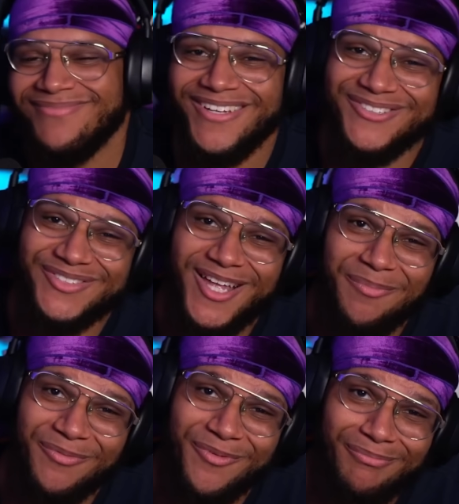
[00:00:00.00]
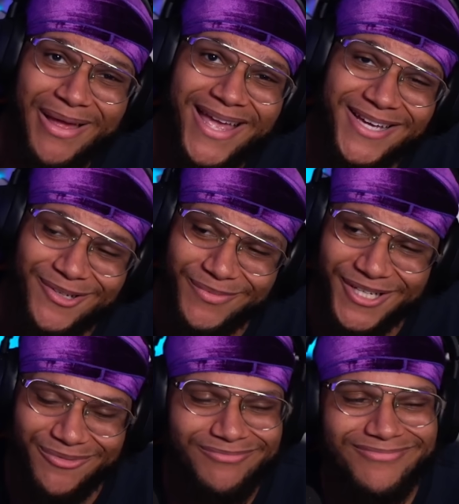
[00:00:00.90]
Don't stop him from bagging him,
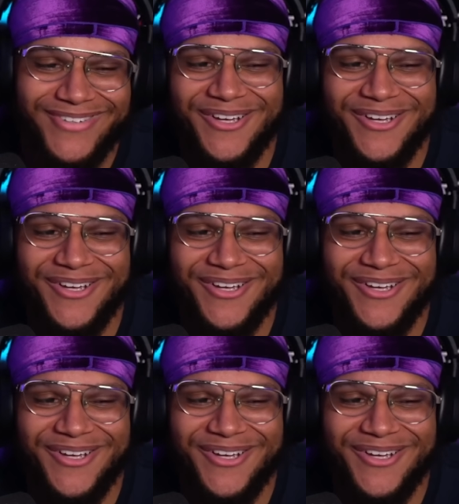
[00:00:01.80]
though. That